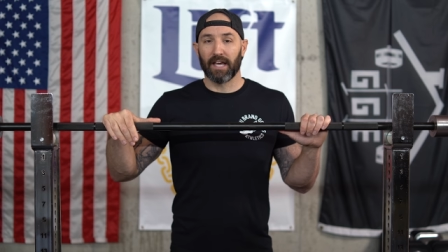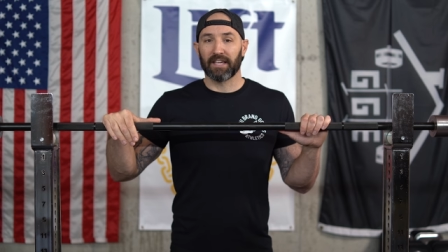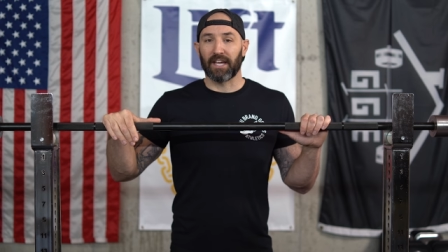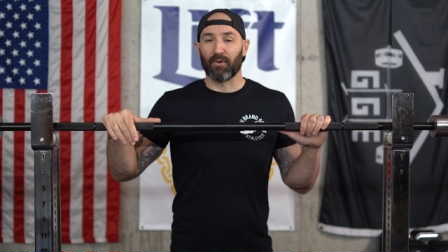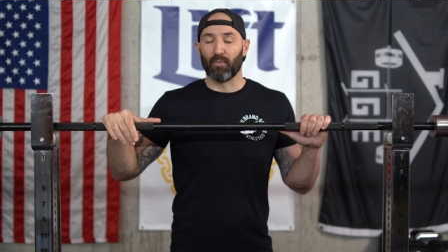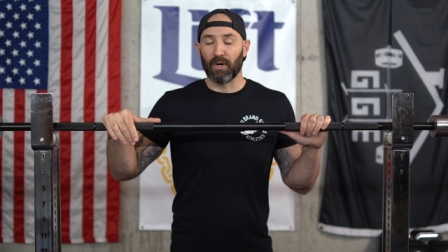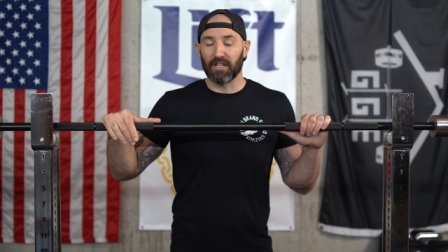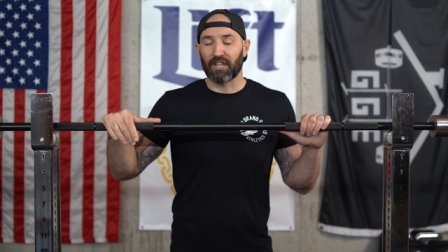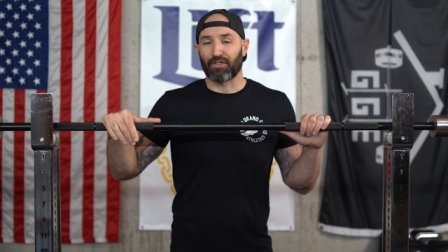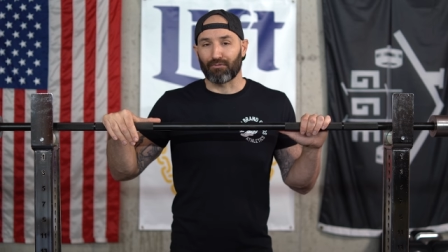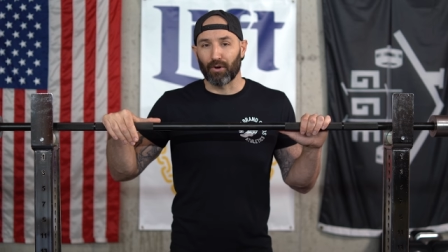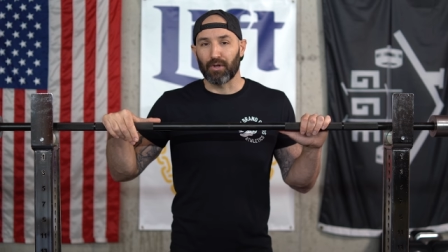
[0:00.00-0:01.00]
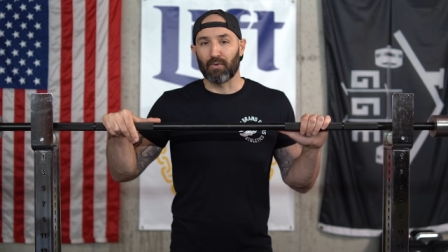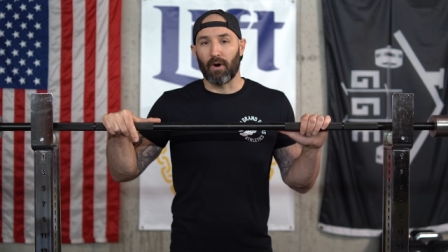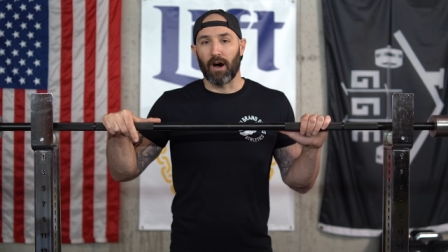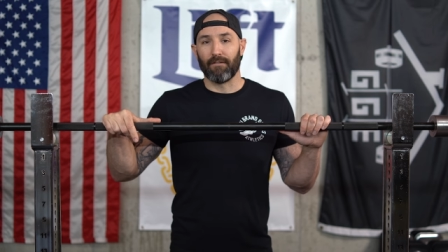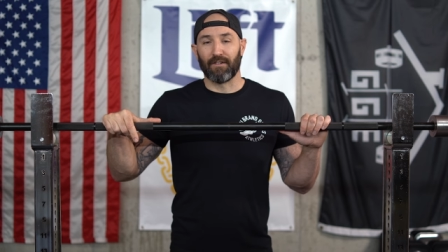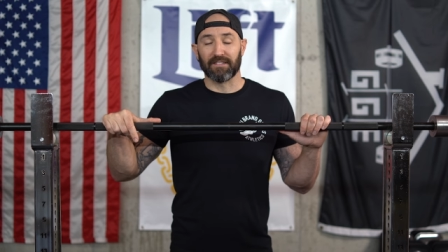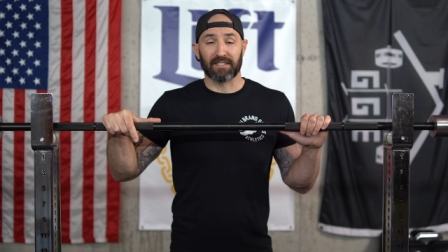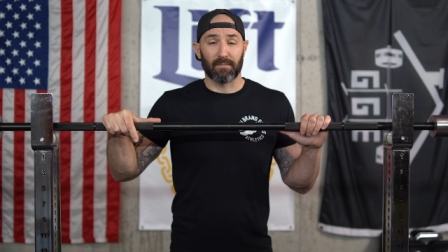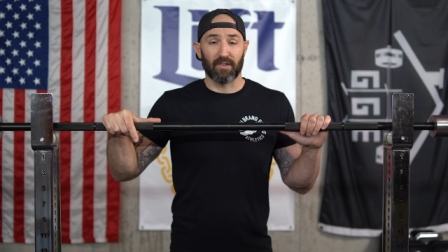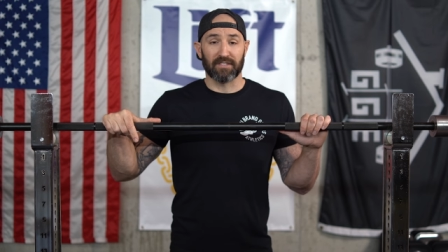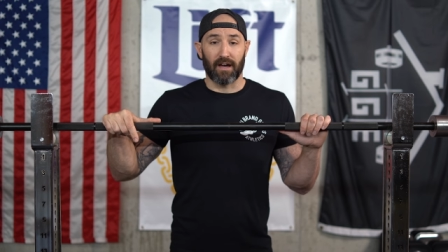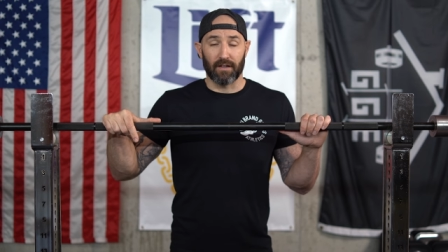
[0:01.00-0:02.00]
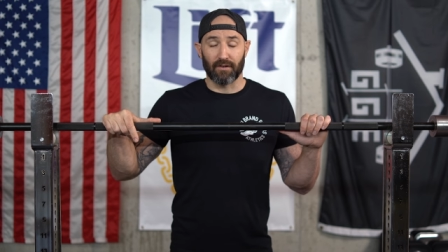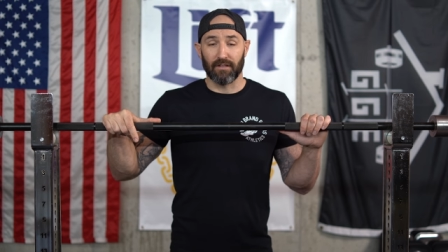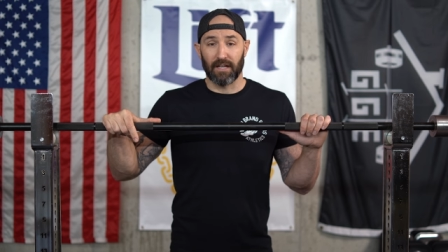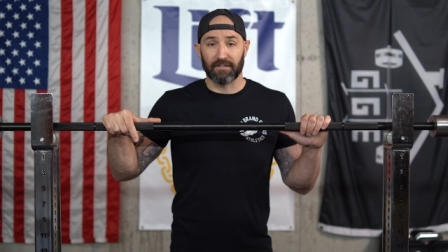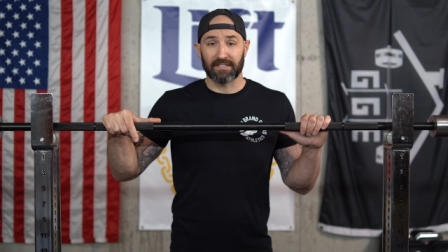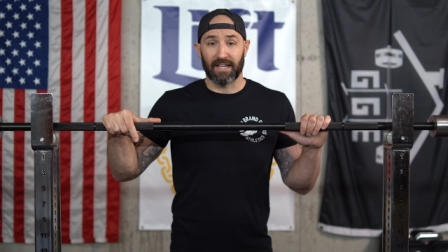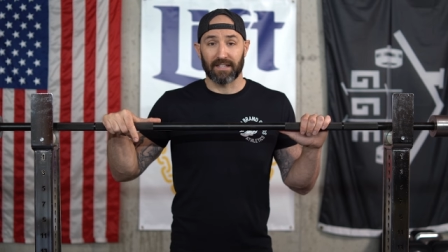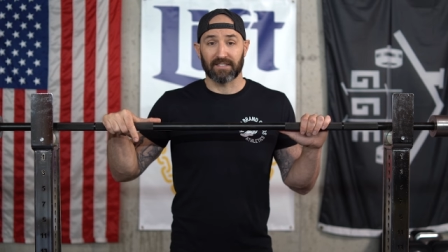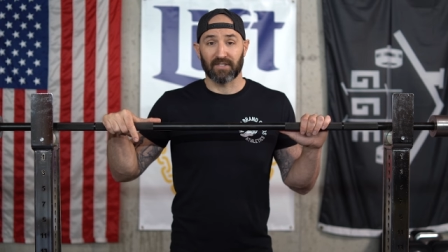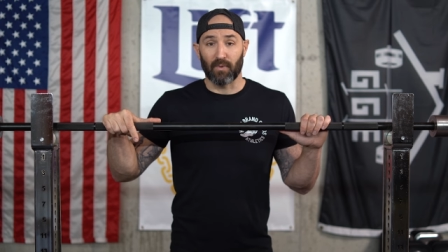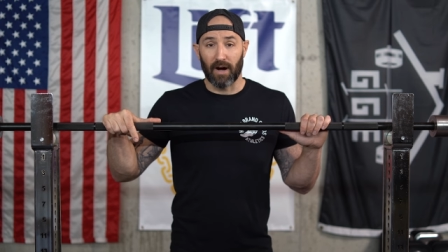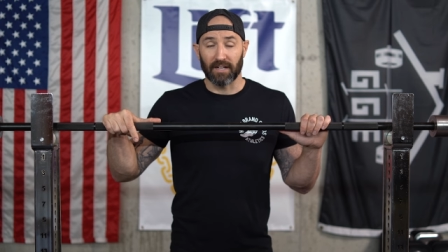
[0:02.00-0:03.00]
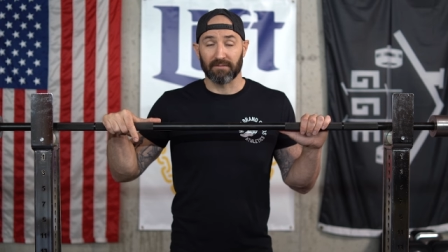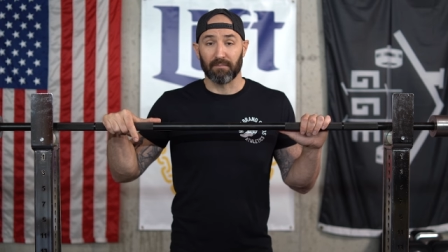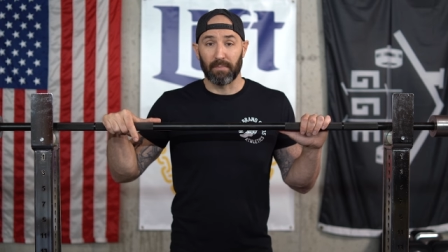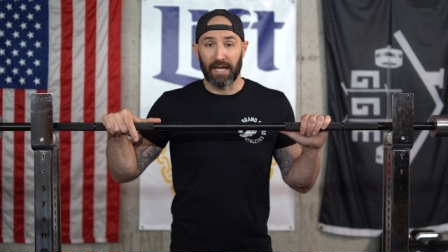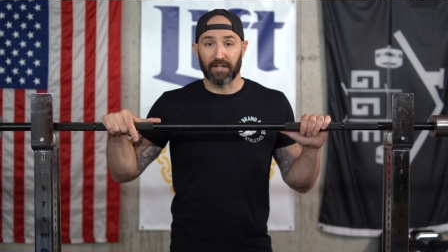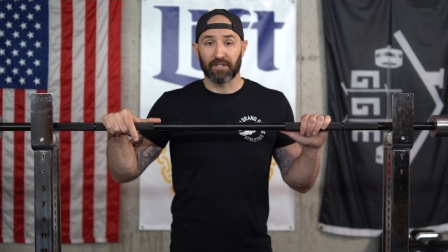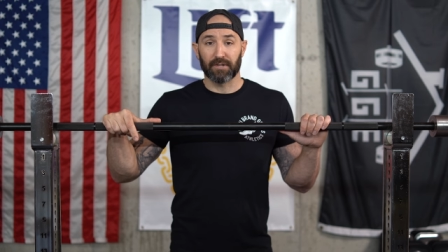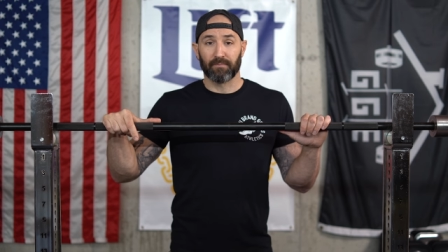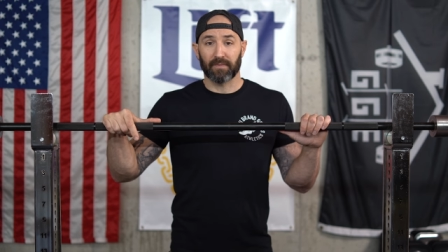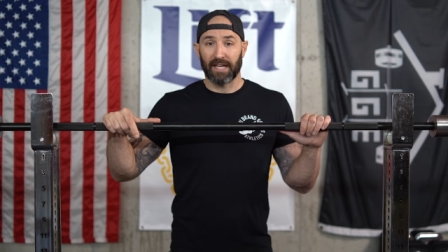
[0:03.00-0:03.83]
can really throw you off on some of those other lifts like squat and bench.